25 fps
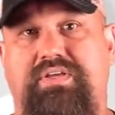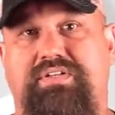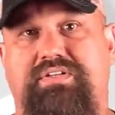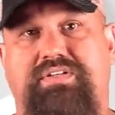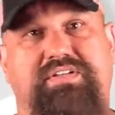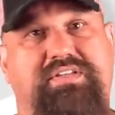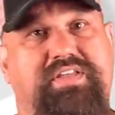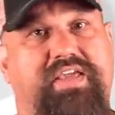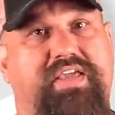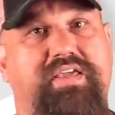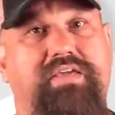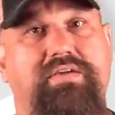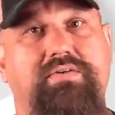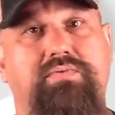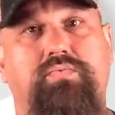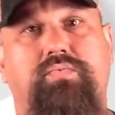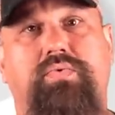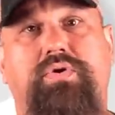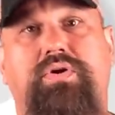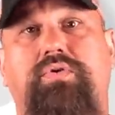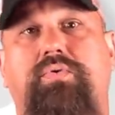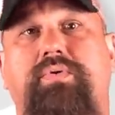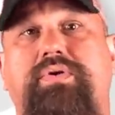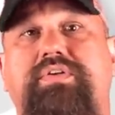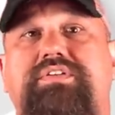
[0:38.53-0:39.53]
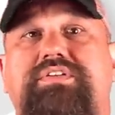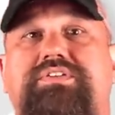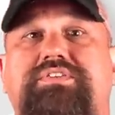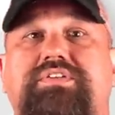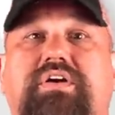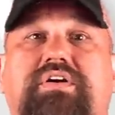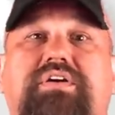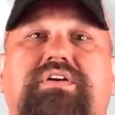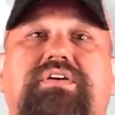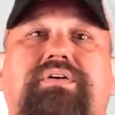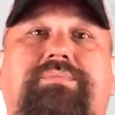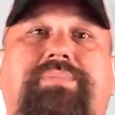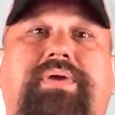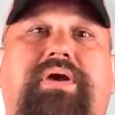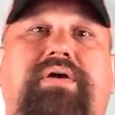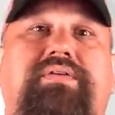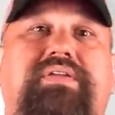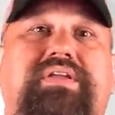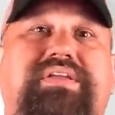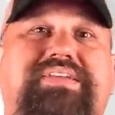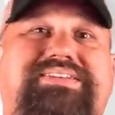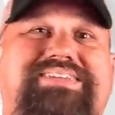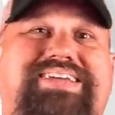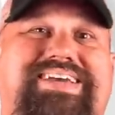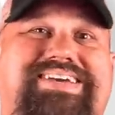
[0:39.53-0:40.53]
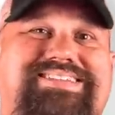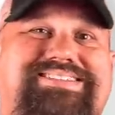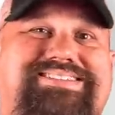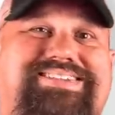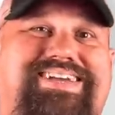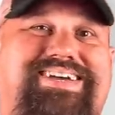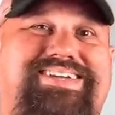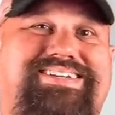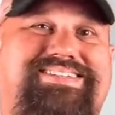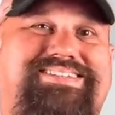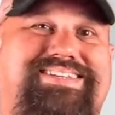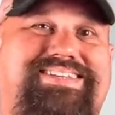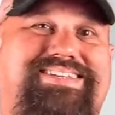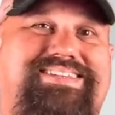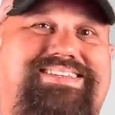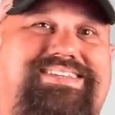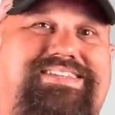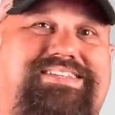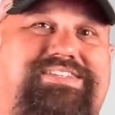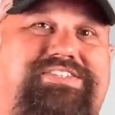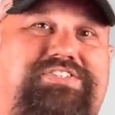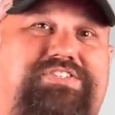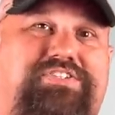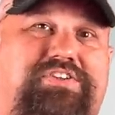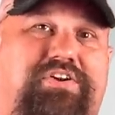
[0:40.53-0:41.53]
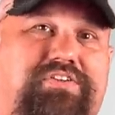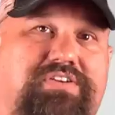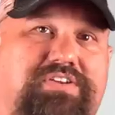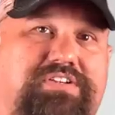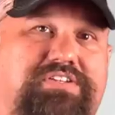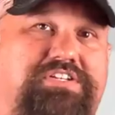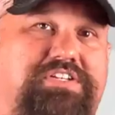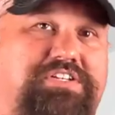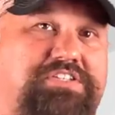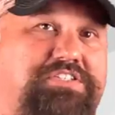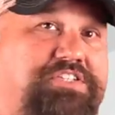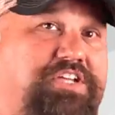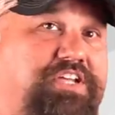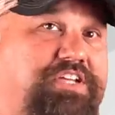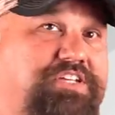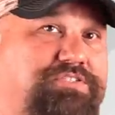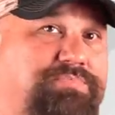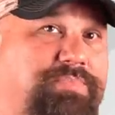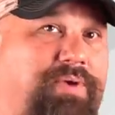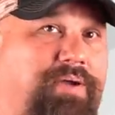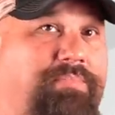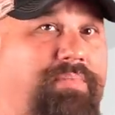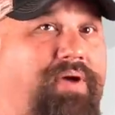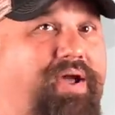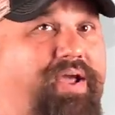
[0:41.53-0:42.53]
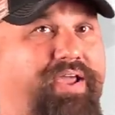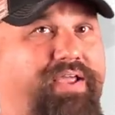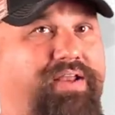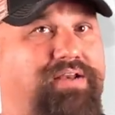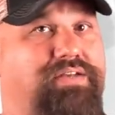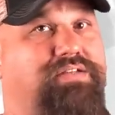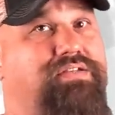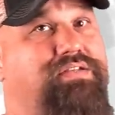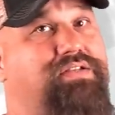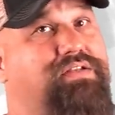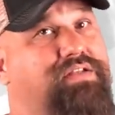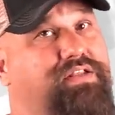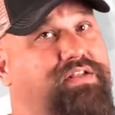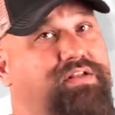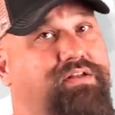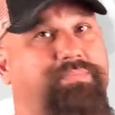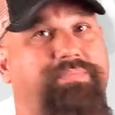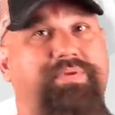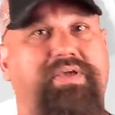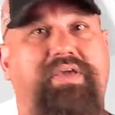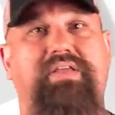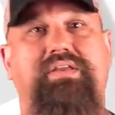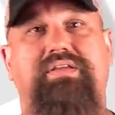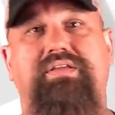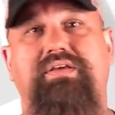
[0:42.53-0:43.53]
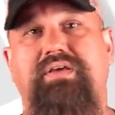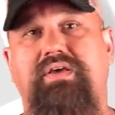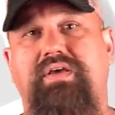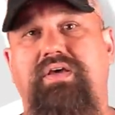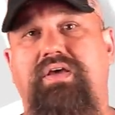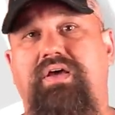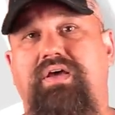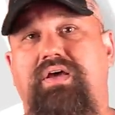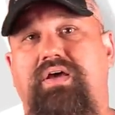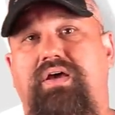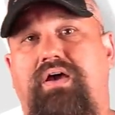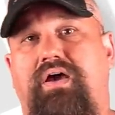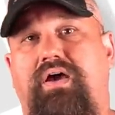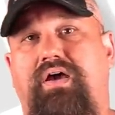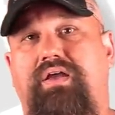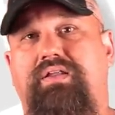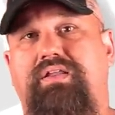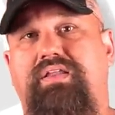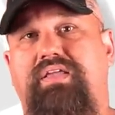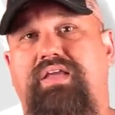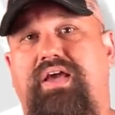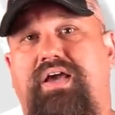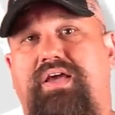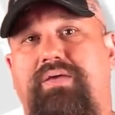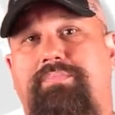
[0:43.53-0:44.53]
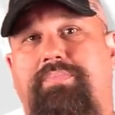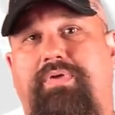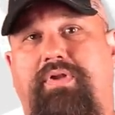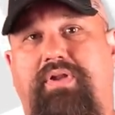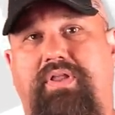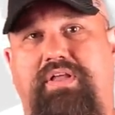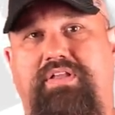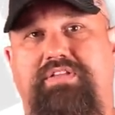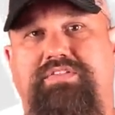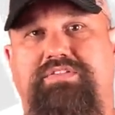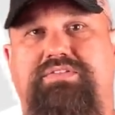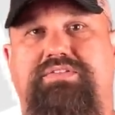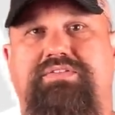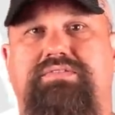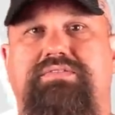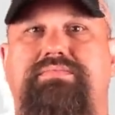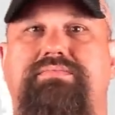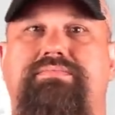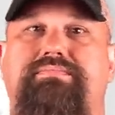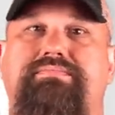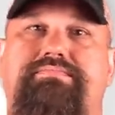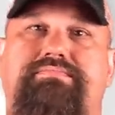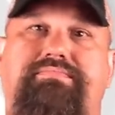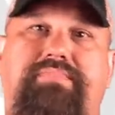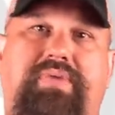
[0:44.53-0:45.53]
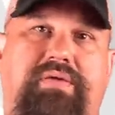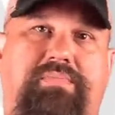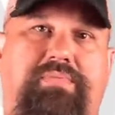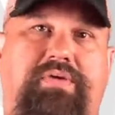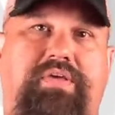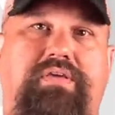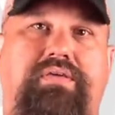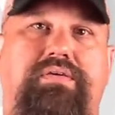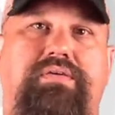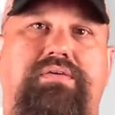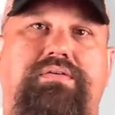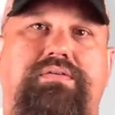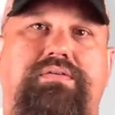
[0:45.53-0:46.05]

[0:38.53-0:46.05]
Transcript: Today, we're going to talk about a test I did that started to change my mind a little bit on Lehigh bullets, maybe.